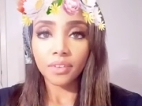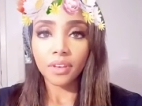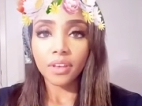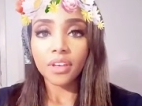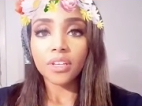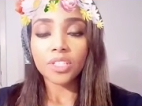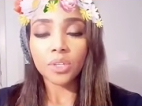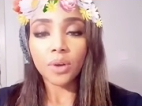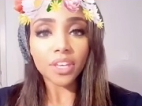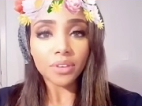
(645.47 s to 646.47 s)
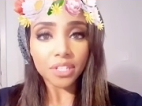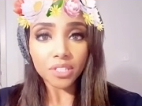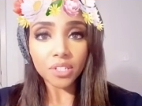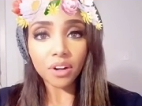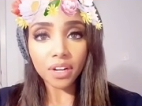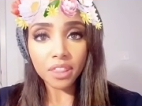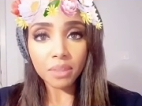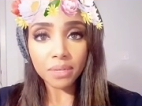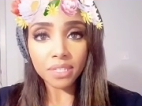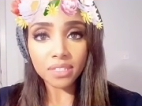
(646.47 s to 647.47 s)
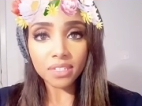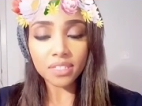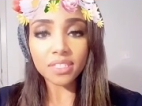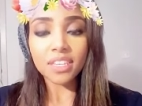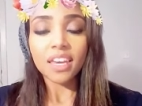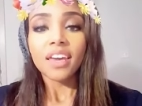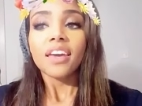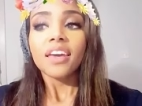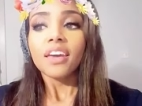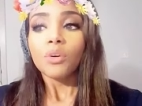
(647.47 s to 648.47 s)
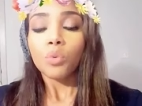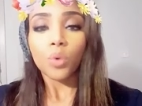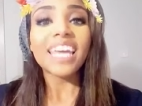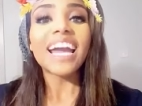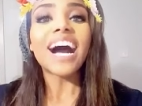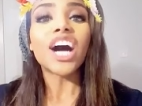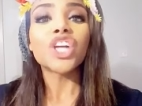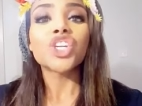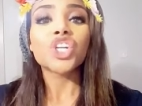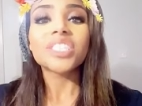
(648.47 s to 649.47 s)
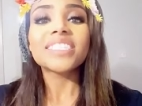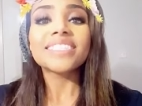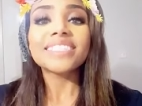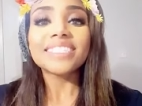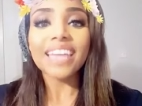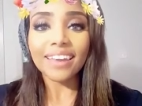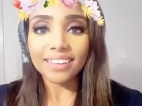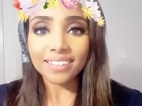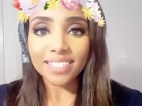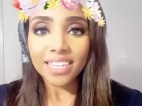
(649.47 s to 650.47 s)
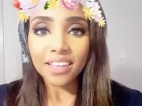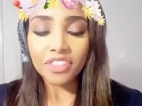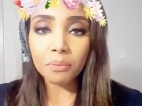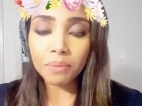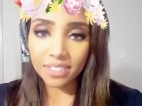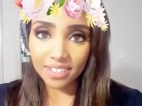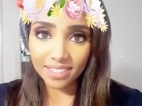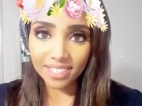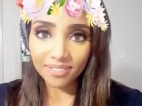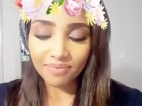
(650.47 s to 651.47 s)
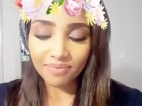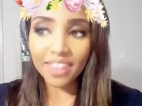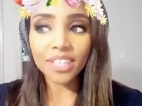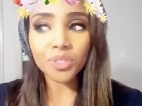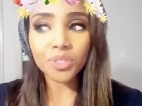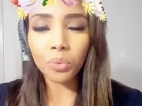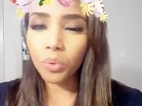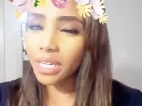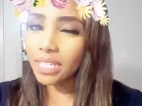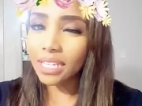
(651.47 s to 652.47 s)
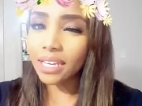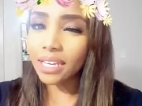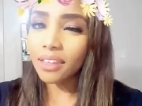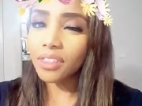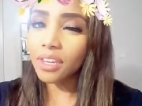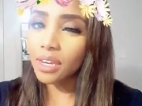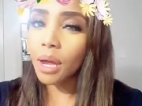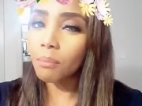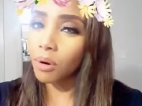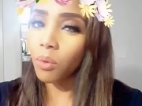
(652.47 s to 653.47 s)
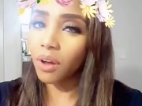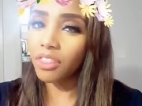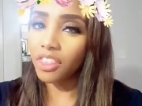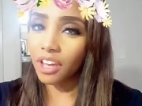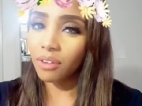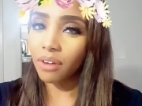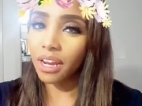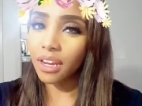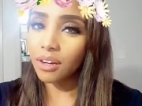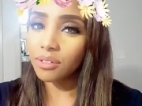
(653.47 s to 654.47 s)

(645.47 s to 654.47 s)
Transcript: So, how do you get started in the business? Really understand the business. That's really the number one thing right now